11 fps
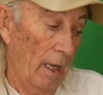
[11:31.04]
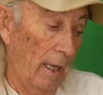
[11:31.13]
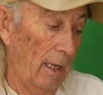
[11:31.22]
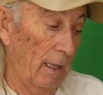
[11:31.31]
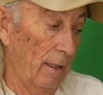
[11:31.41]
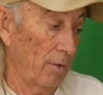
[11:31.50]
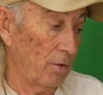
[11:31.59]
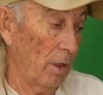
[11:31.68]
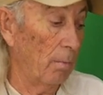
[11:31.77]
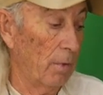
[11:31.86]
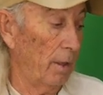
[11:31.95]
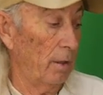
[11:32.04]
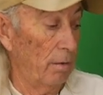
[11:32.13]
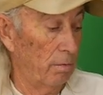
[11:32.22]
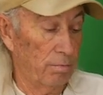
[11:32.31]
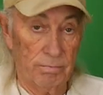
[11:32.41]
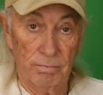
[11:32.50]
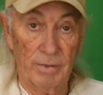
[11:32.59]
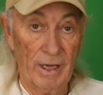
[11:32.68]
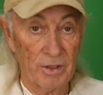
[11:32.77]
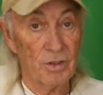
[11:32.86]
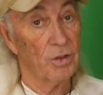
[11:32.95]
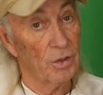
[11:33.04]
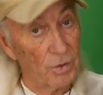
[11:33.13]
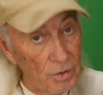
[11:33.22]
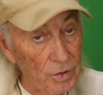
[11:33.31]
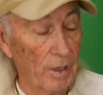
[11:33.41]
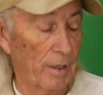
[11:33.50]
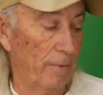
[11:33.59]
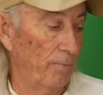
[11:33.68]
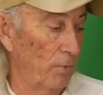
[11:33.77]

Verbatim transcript: And somebody next Thursday